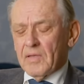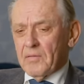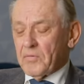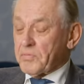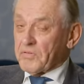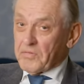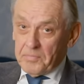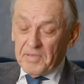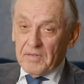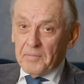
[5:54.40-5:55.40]
which was a
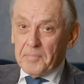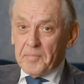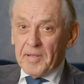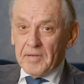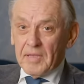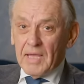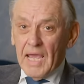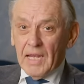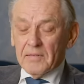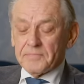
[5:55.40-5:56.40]
big diplomatic gain.